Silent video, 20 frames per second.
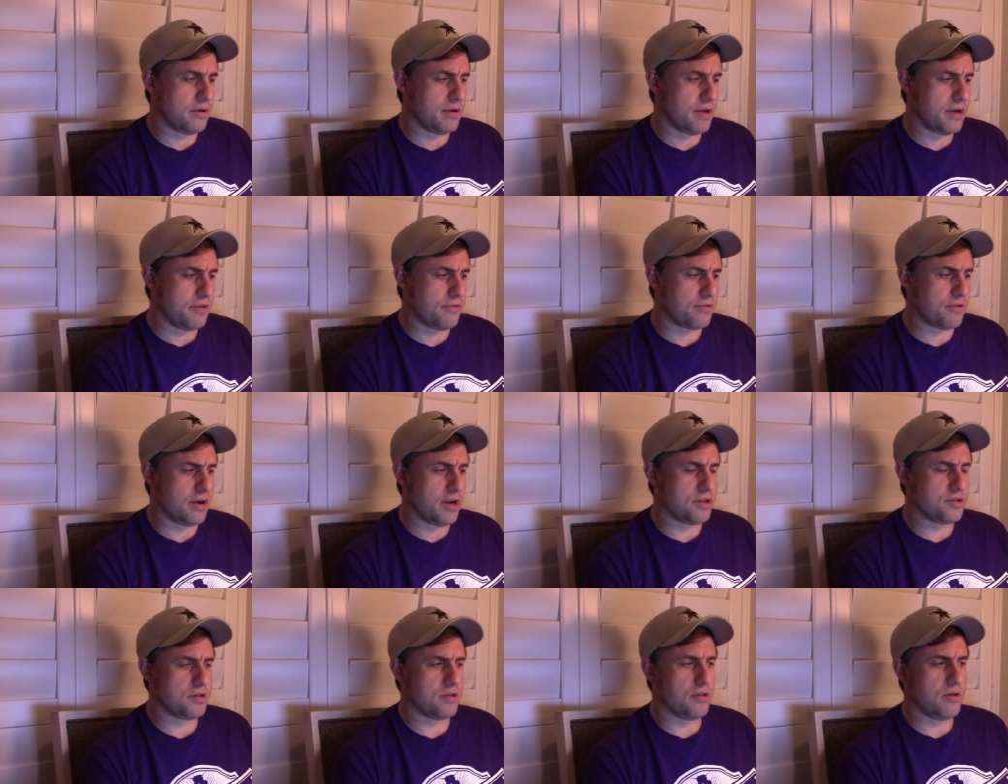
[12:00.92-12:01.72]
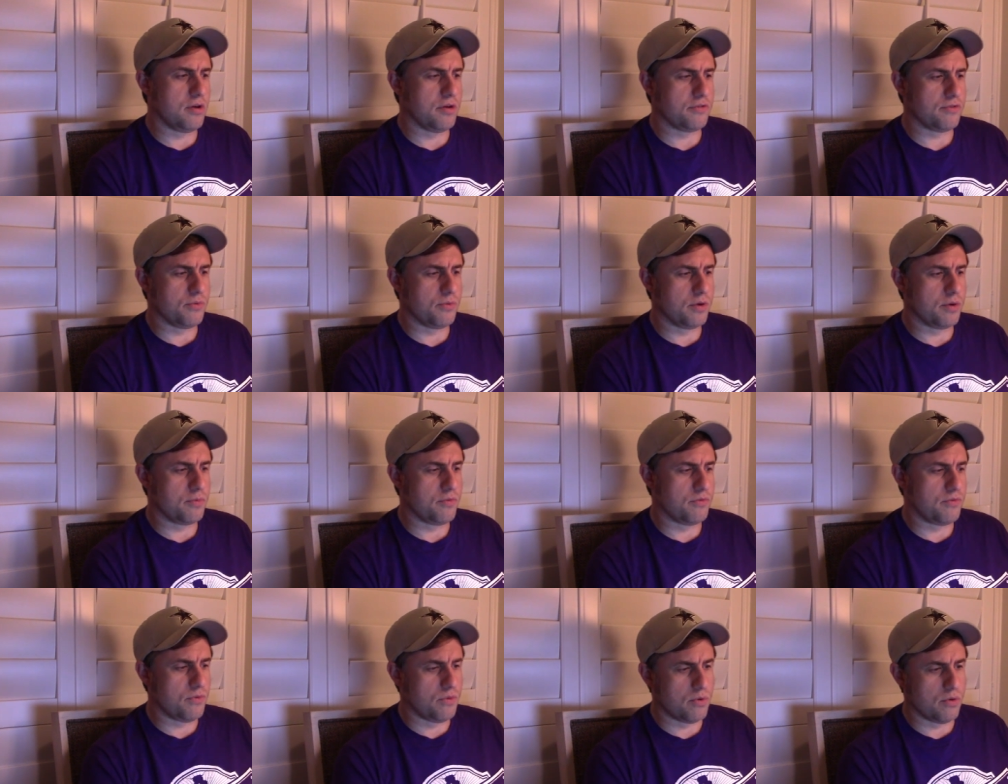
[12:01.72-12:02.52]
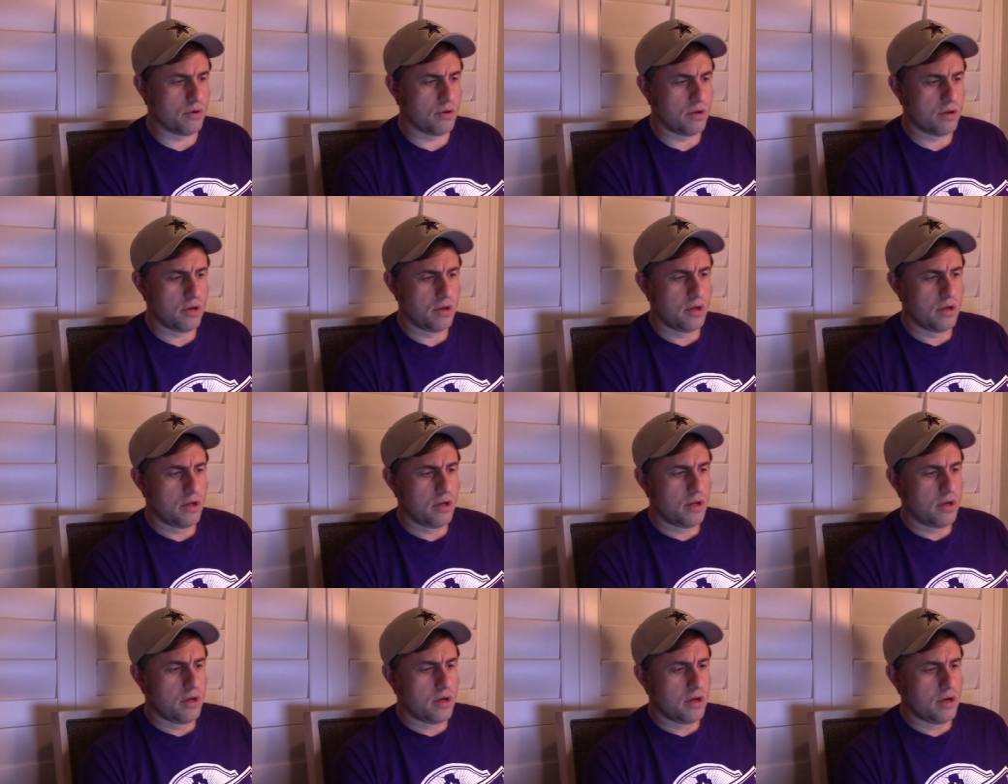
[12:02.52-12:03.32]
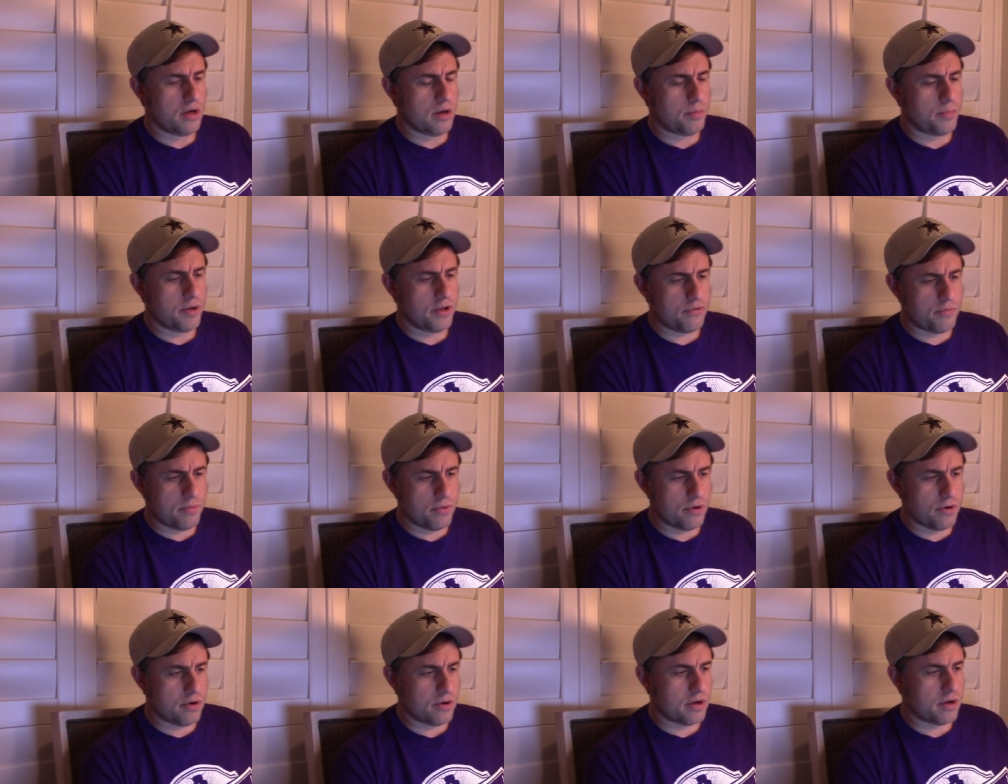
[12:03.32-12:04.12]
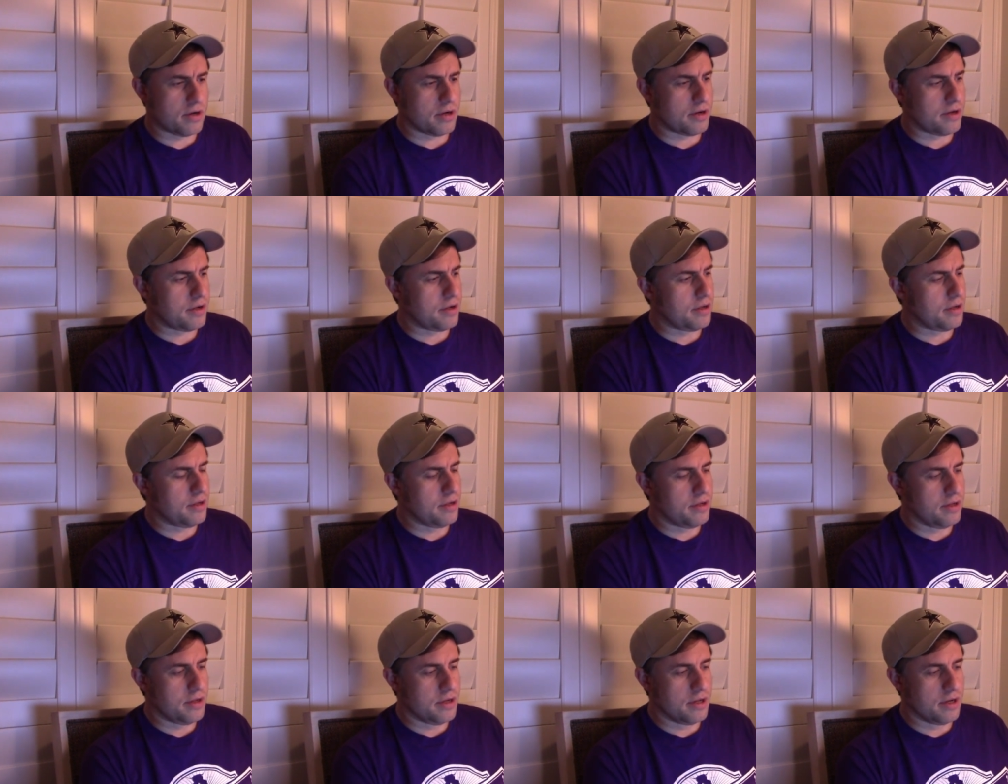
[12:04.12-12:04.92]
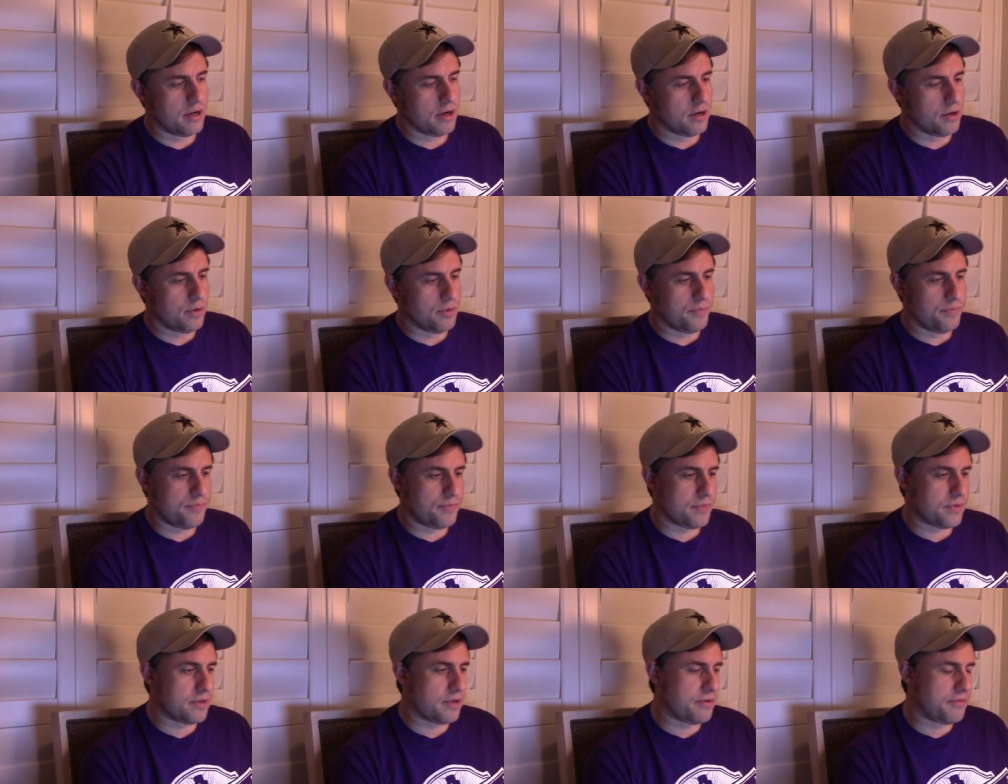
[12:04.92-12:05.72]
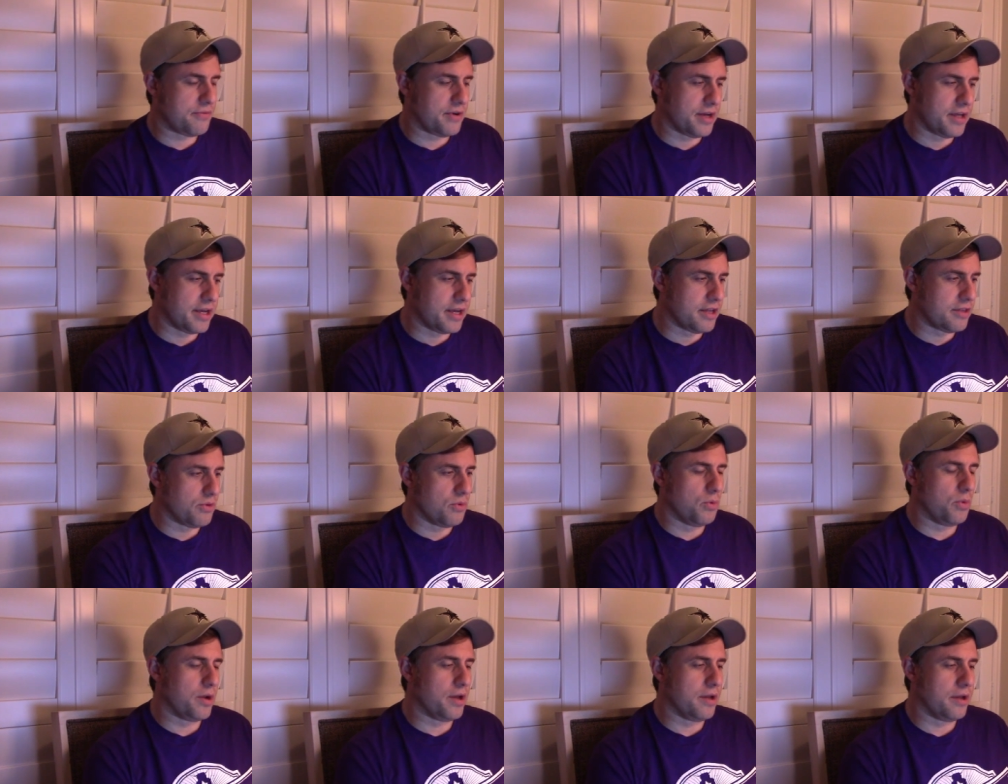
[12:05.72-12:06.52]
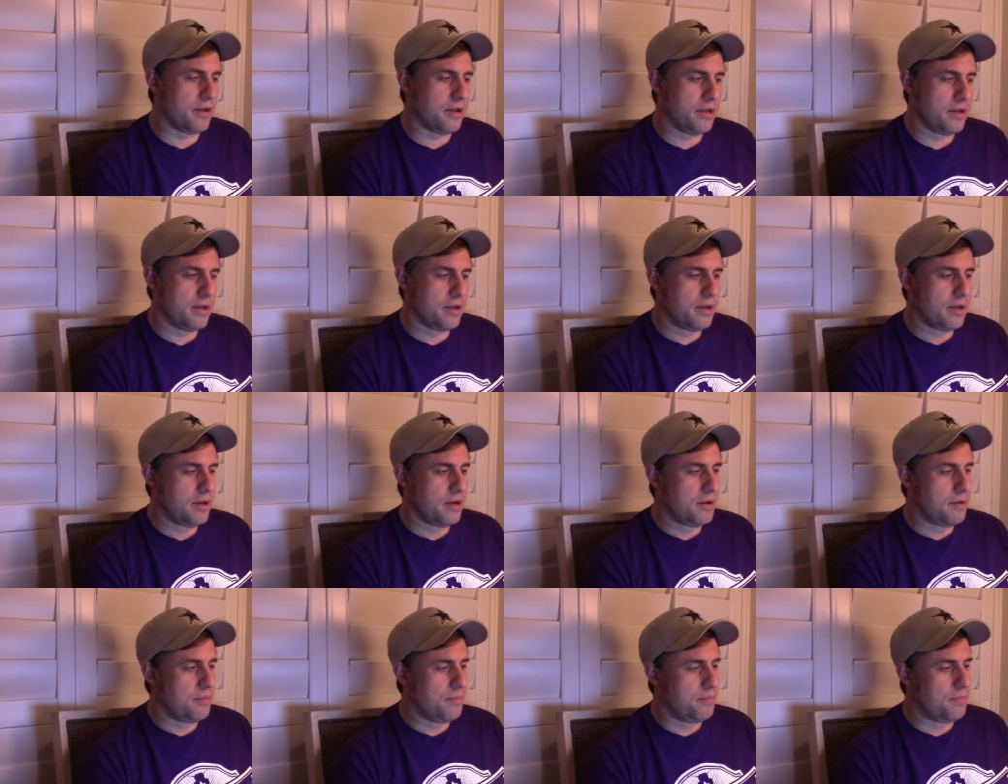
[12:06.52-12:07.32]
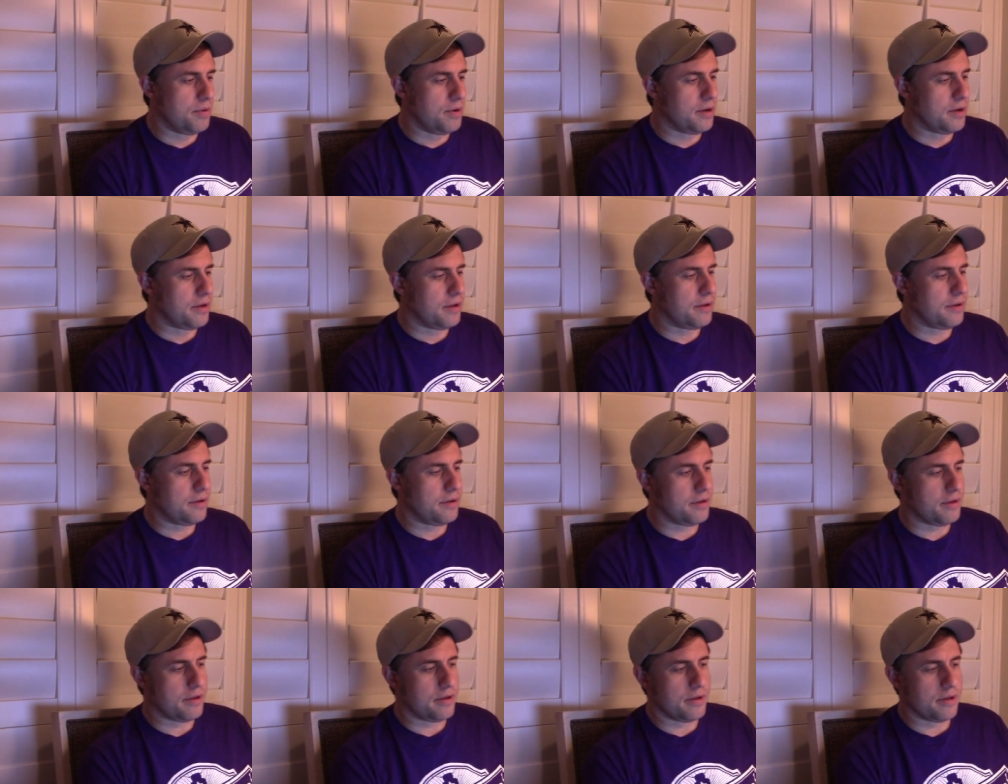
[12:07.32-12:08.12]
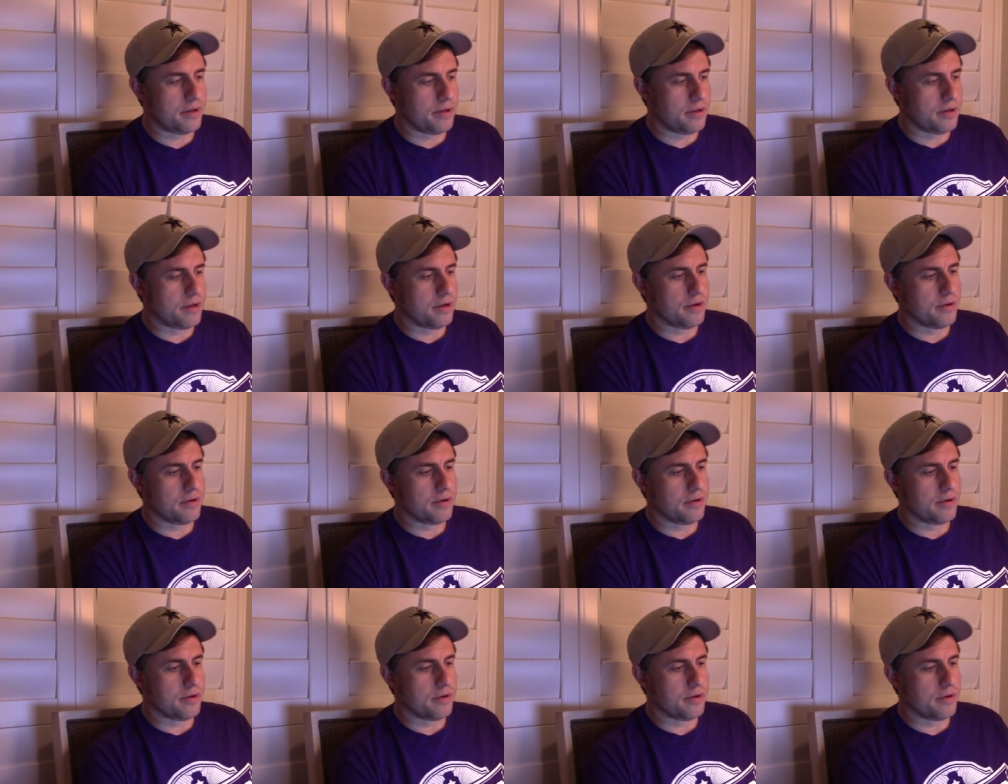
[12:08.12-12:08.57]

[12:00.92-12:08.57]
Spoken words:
a head-scratching loss a week before. Pittsburgh, you know, they finally get the win, but, it